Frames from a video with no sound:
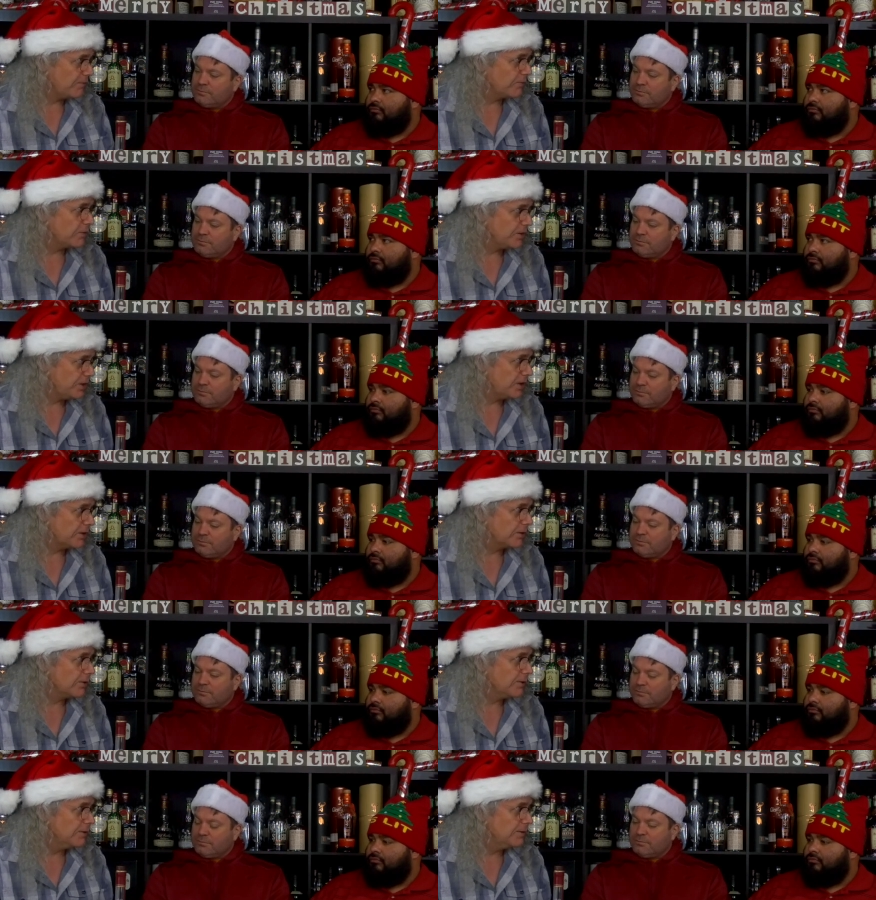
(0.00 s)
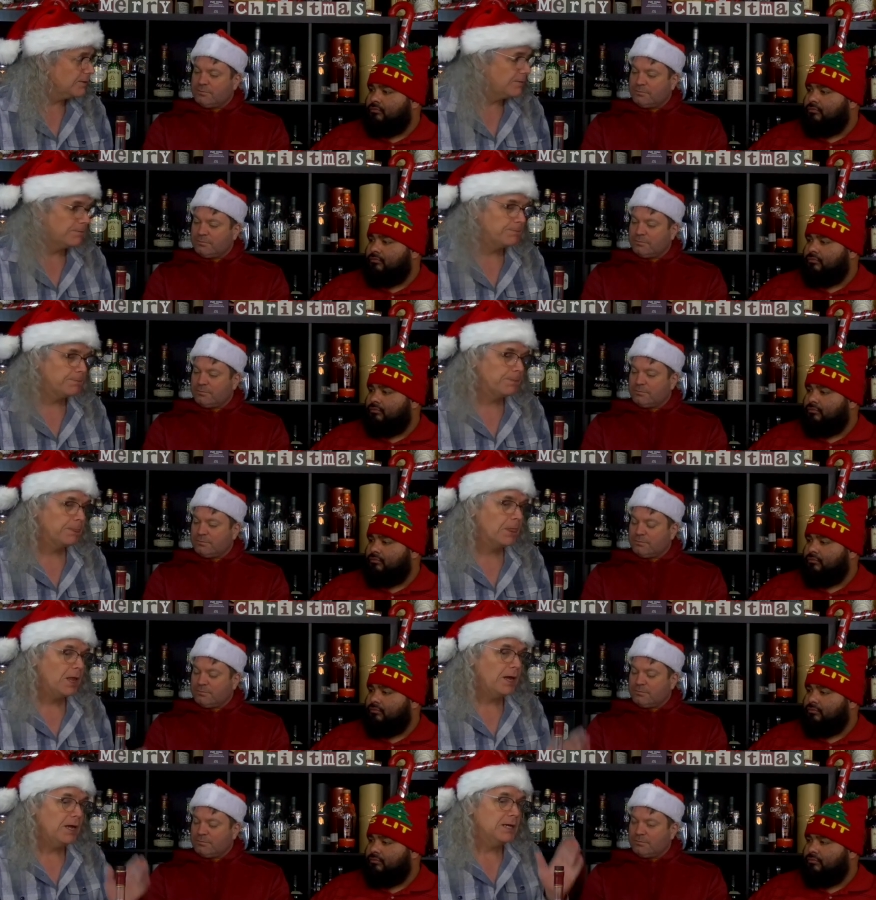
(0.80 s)
Speaker 1: every year,
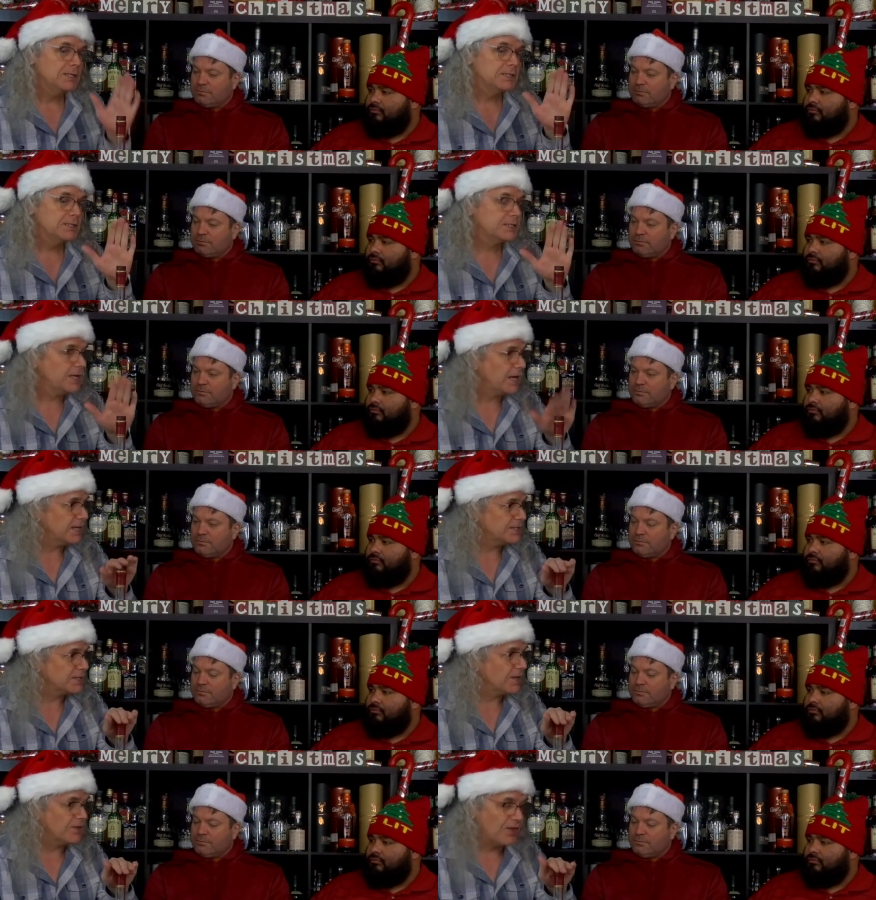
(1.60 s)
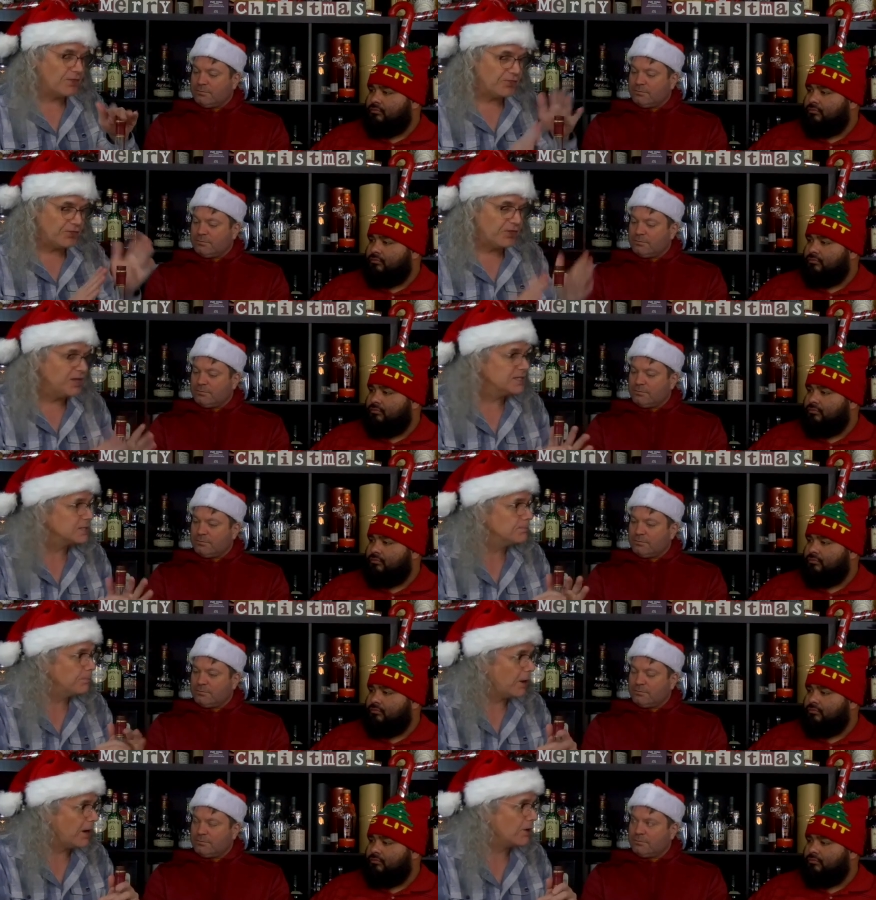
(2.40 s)
mm. says that
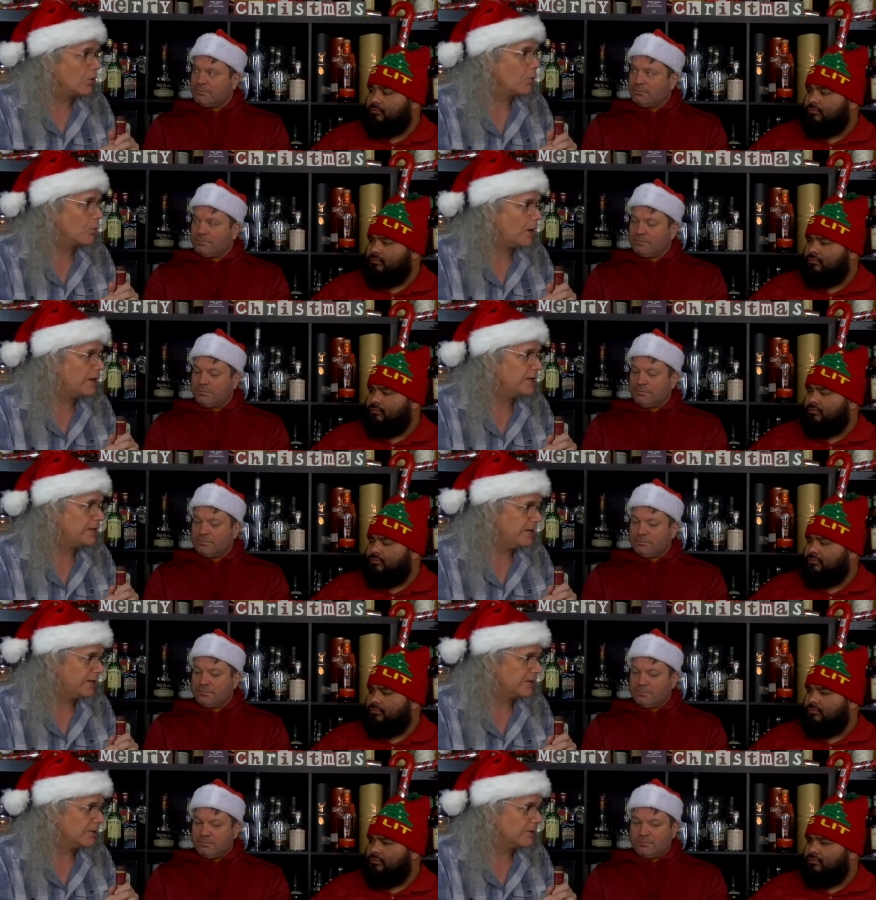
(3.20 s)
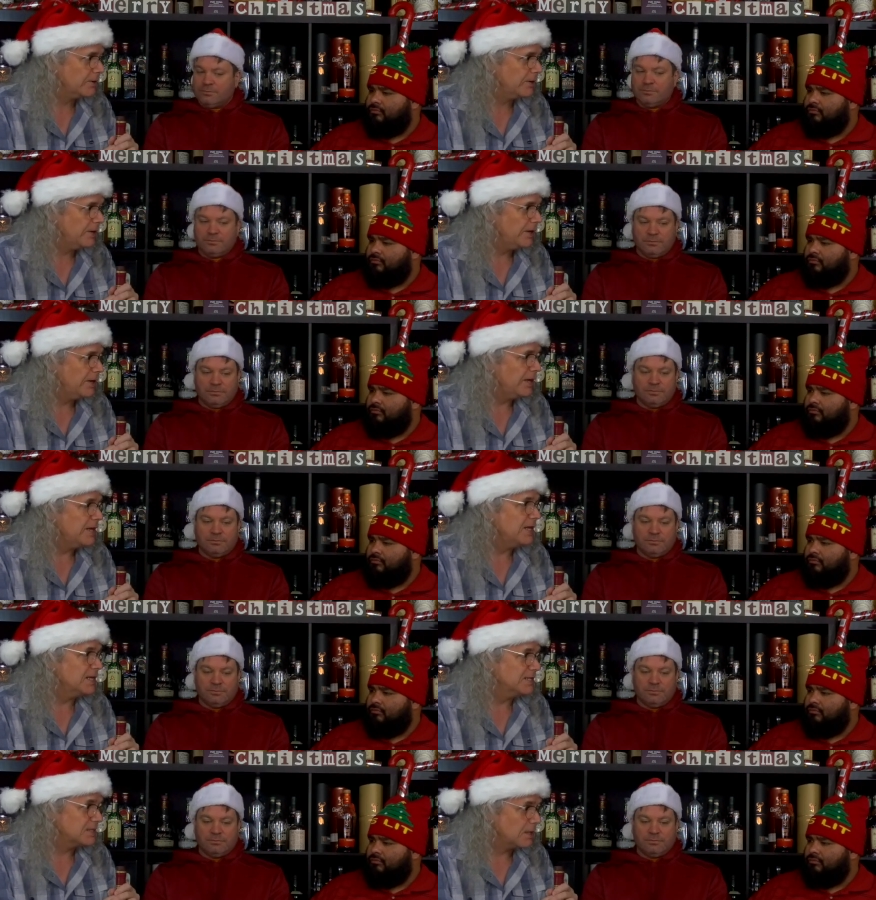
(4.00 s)
this bottle right here
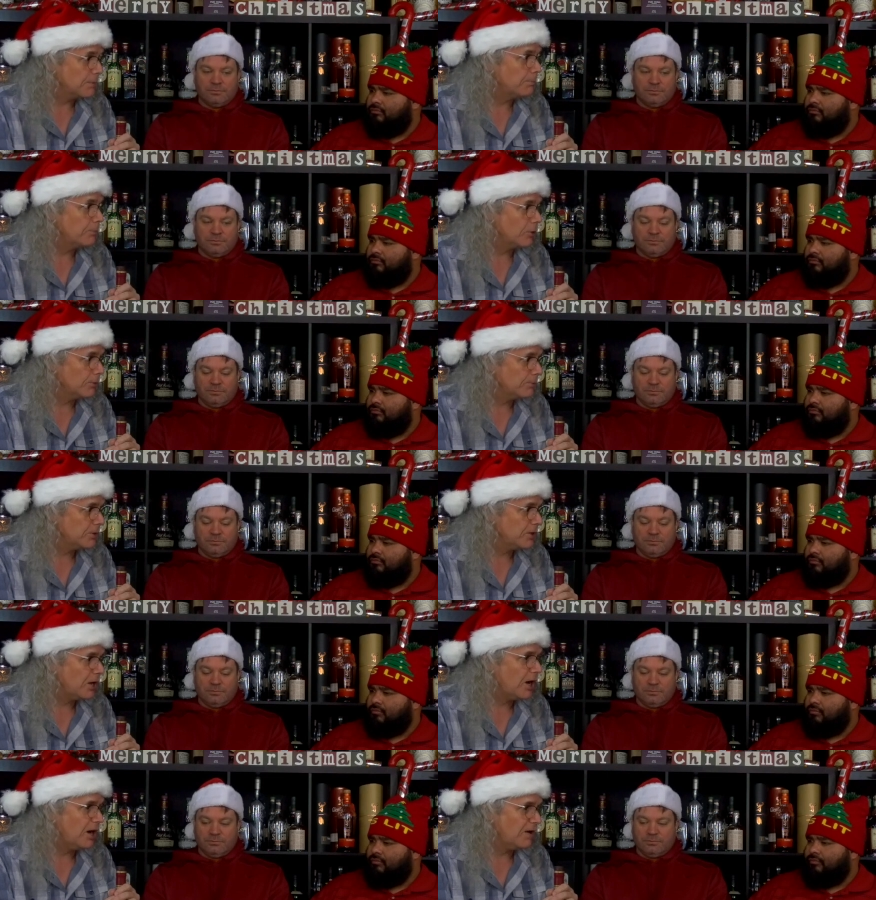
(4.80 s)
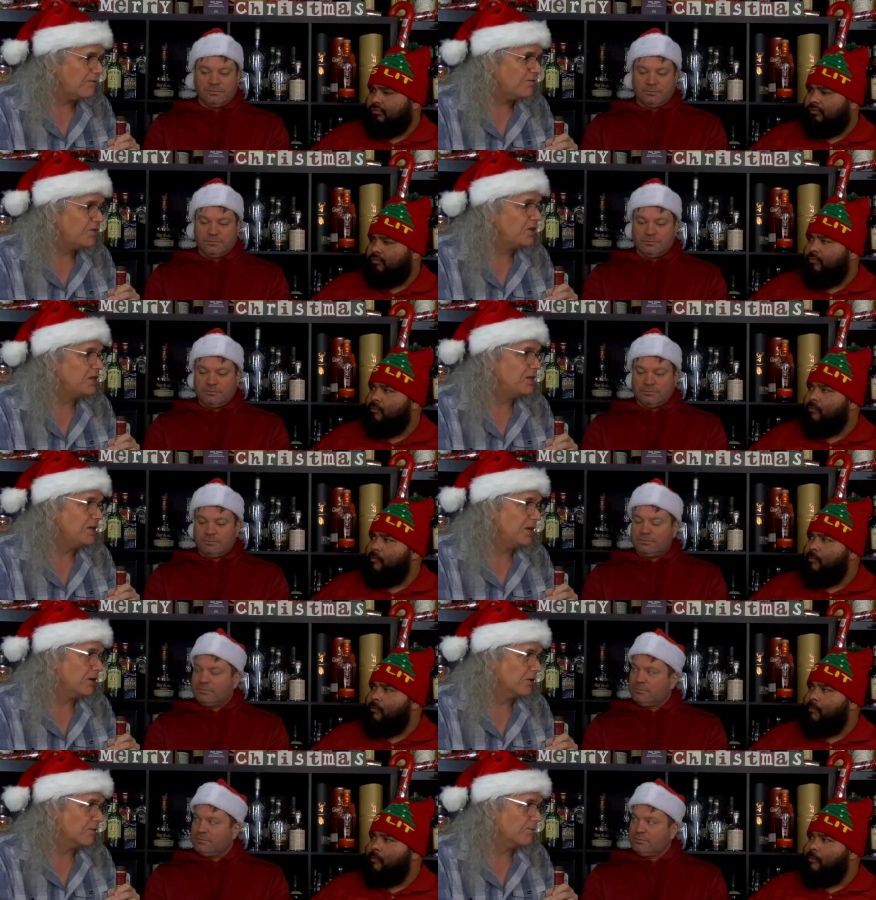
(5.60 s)
is the bourbon of the
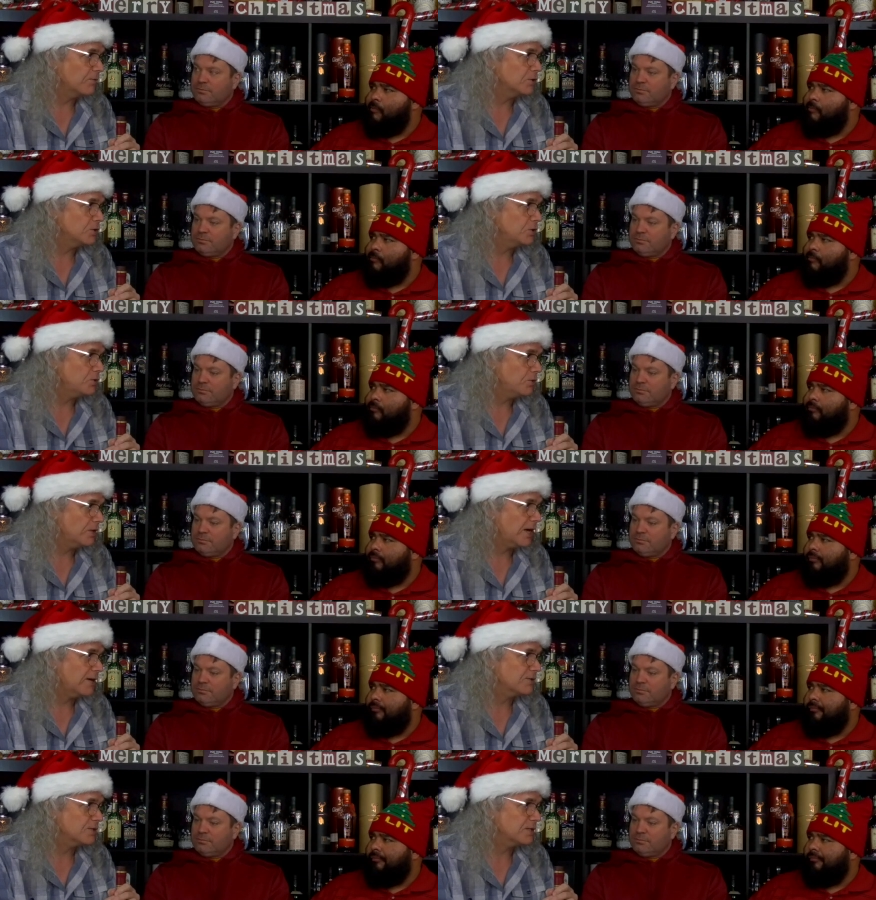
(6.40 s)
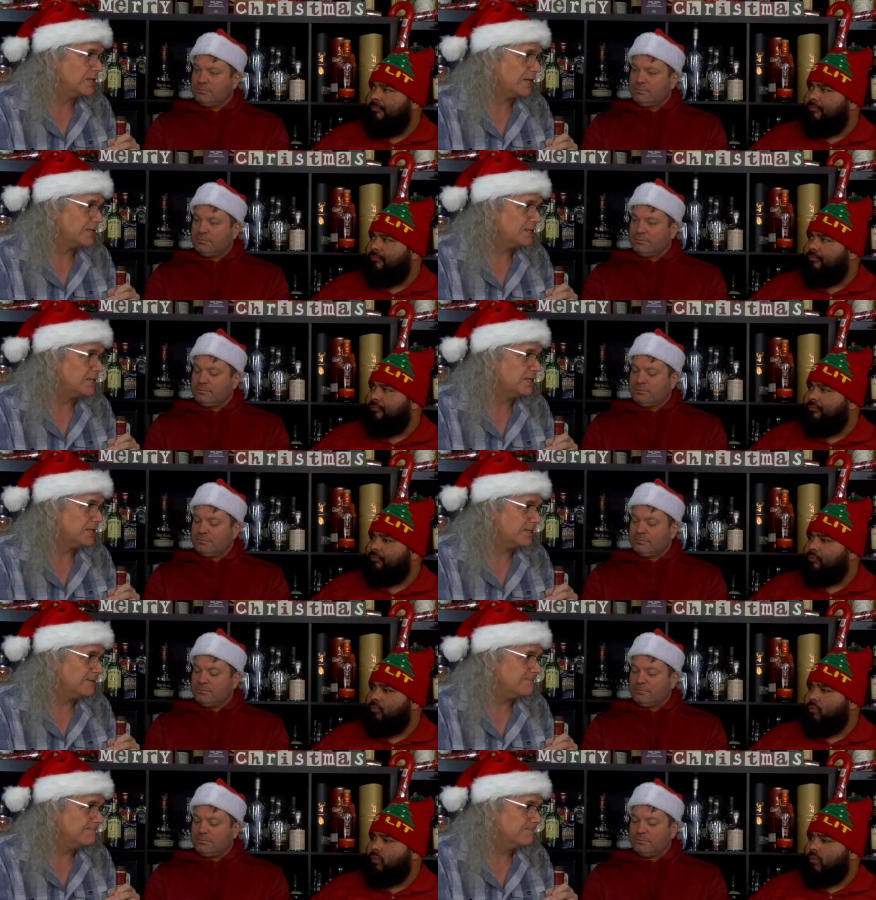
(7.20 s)
year for
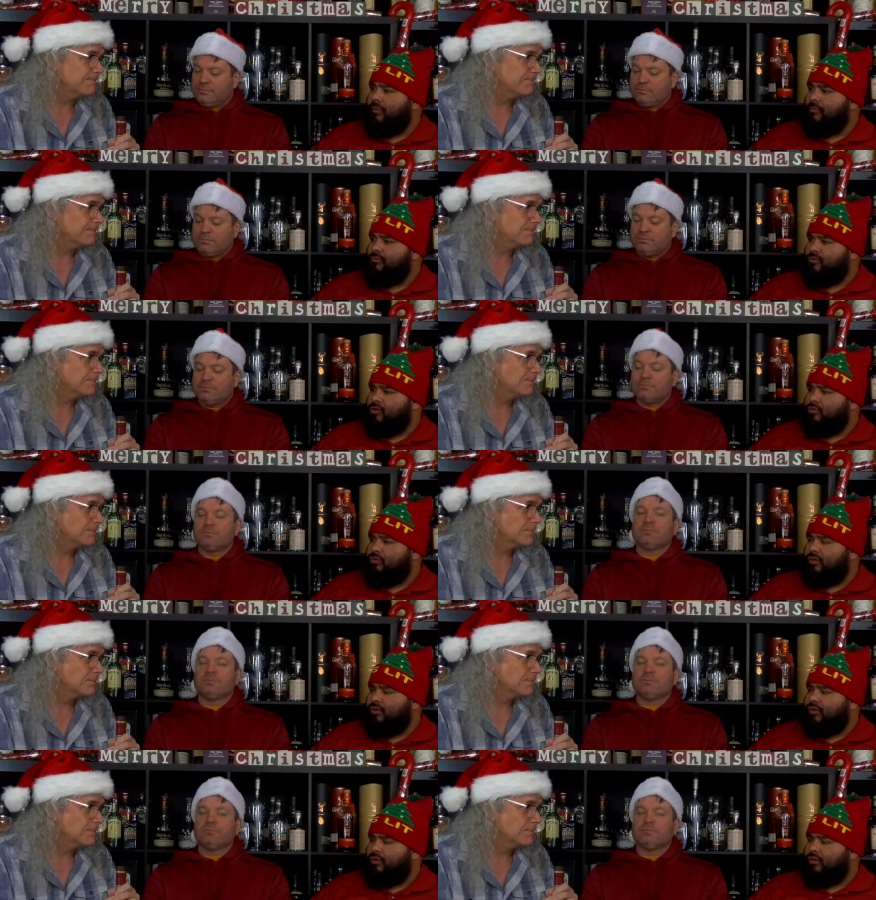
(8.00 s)
2019.